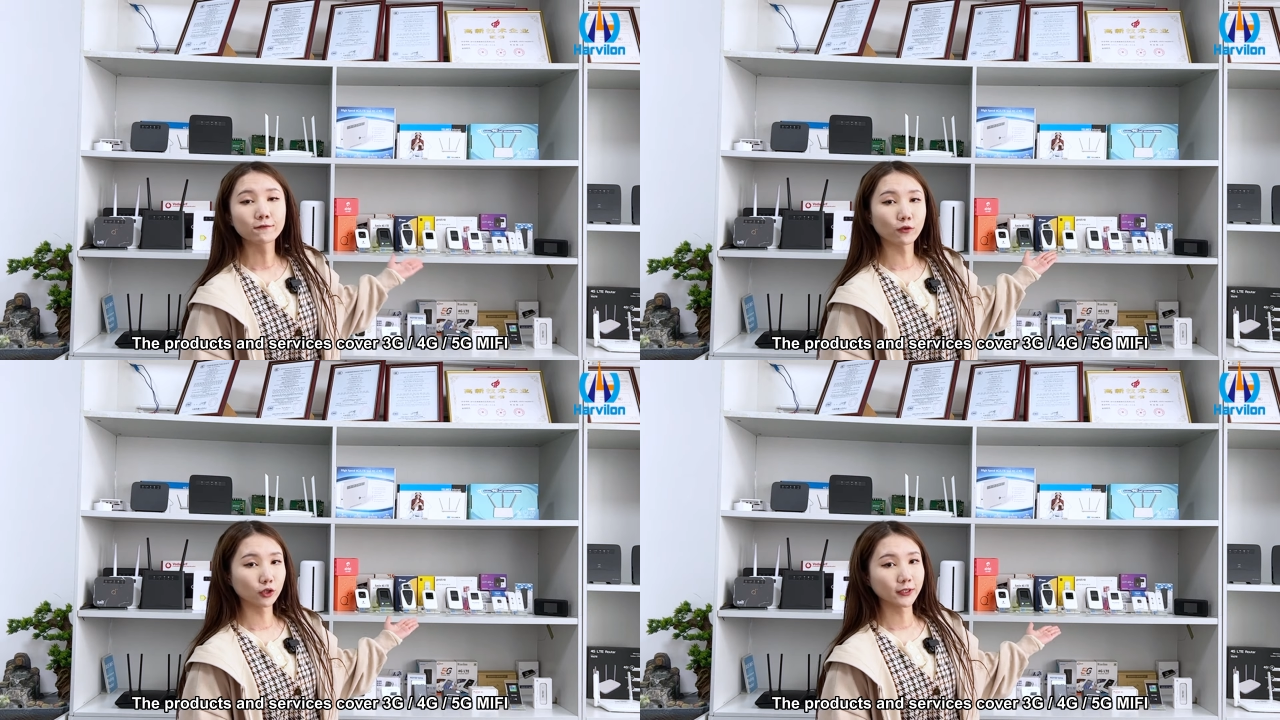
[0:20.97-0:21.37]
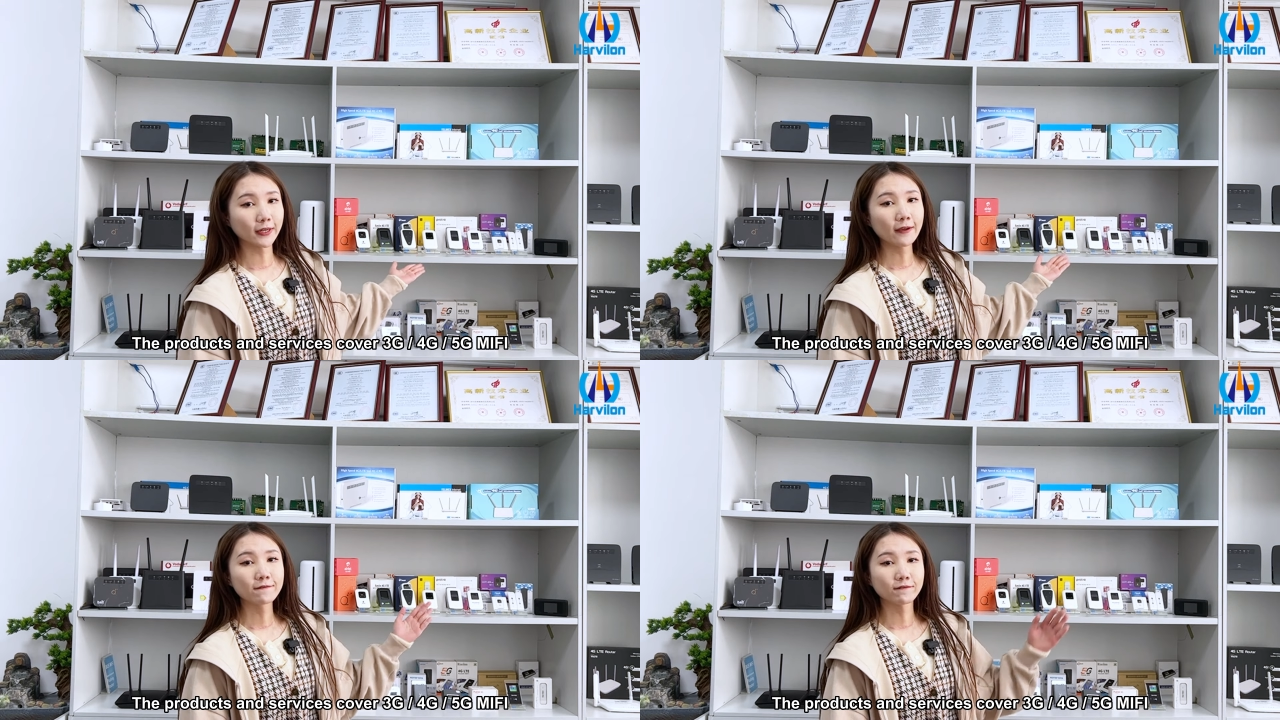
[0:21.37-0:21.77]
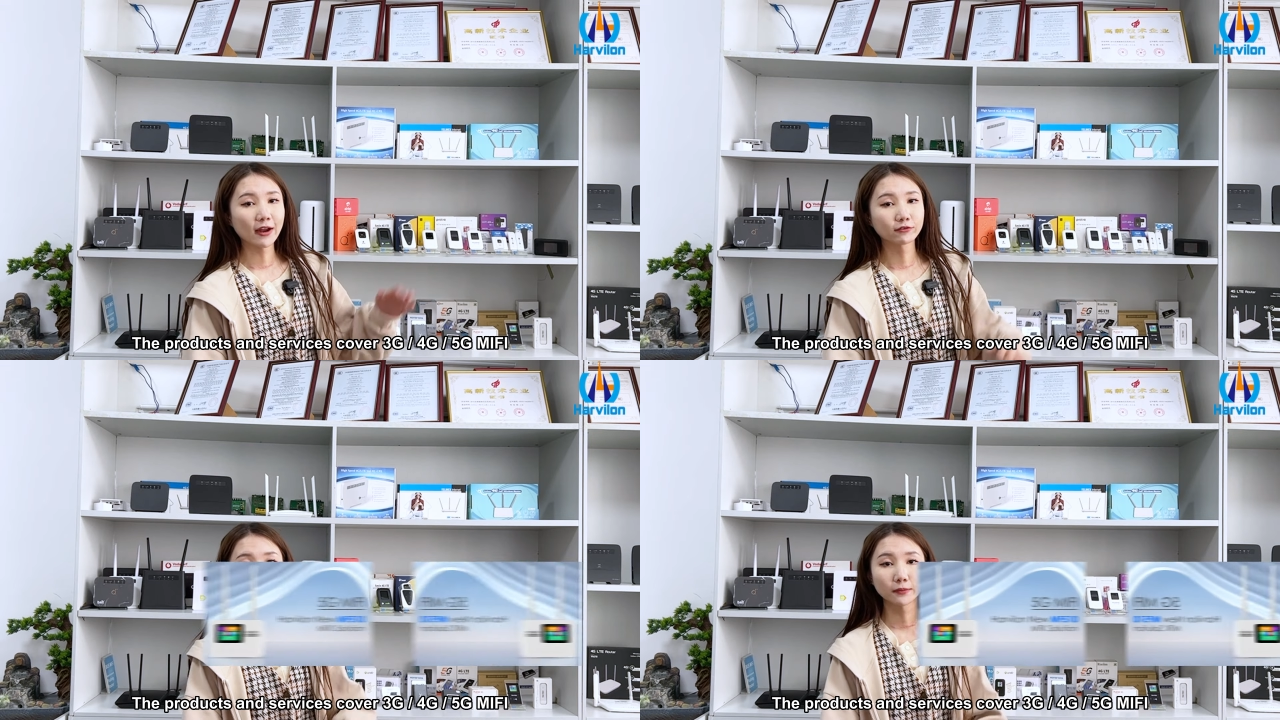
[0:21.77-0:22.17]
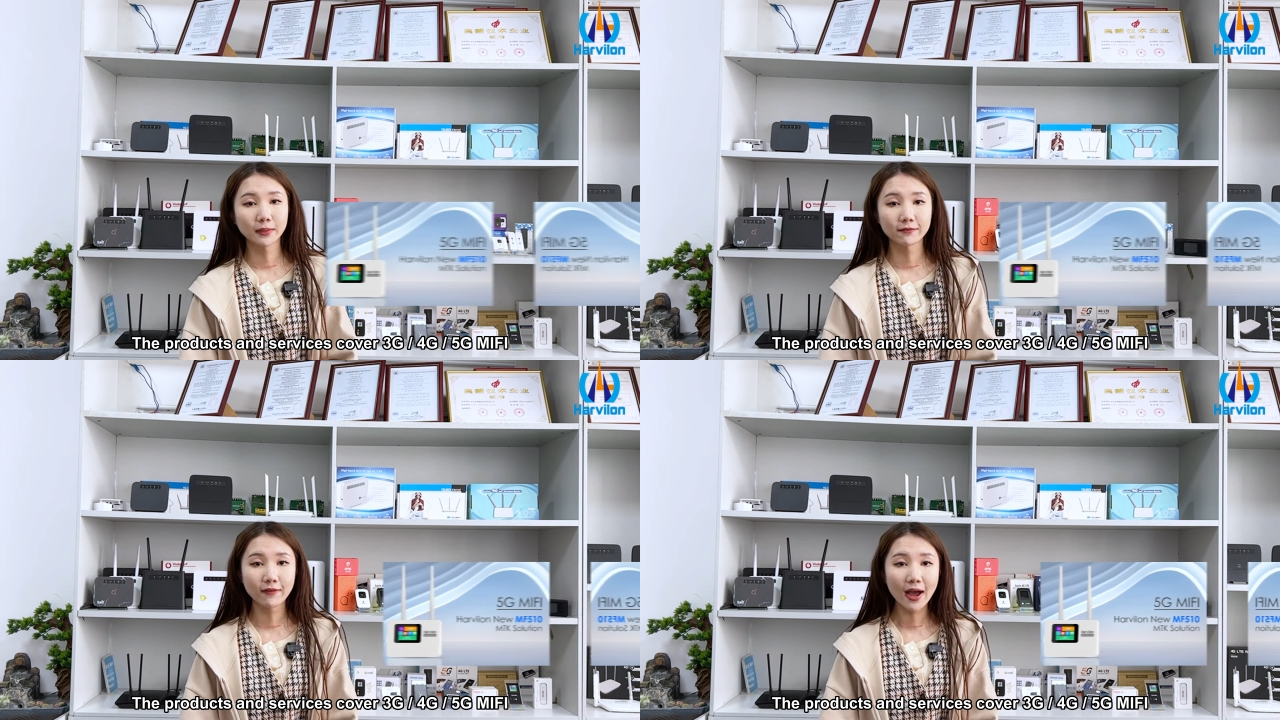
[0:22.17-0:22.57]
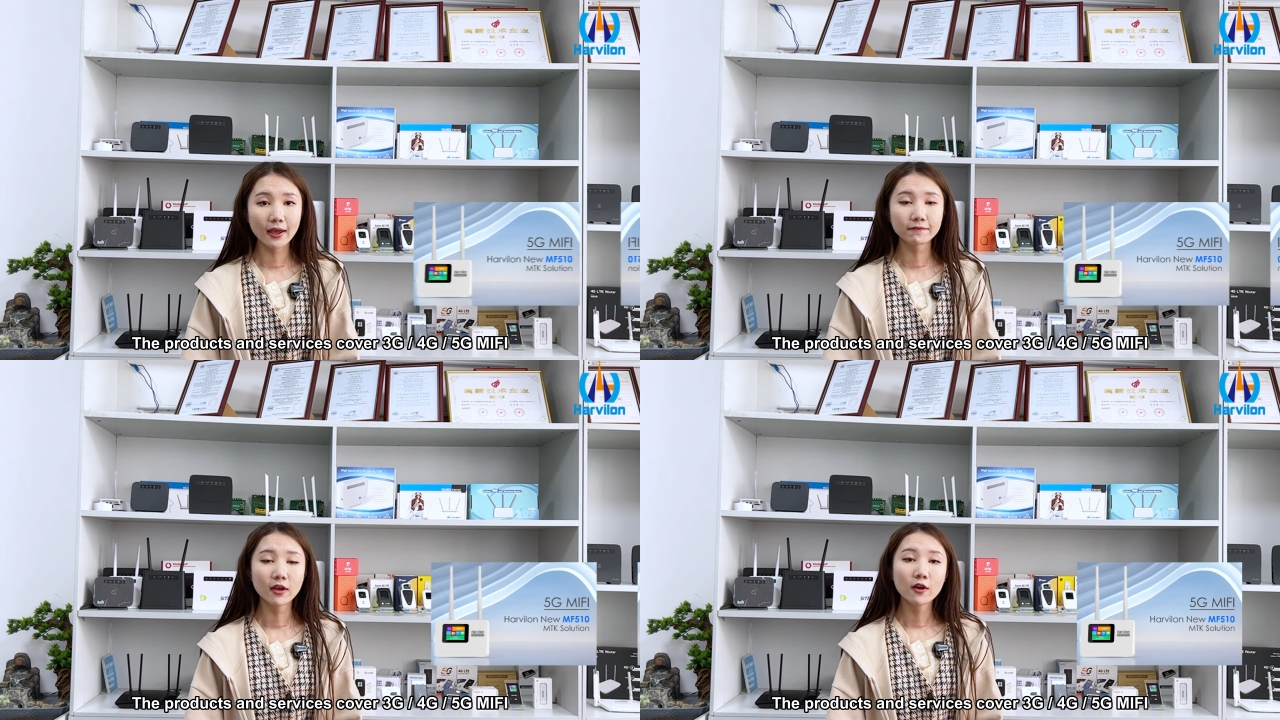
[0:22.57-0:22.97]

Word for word: four G, five G MiFi,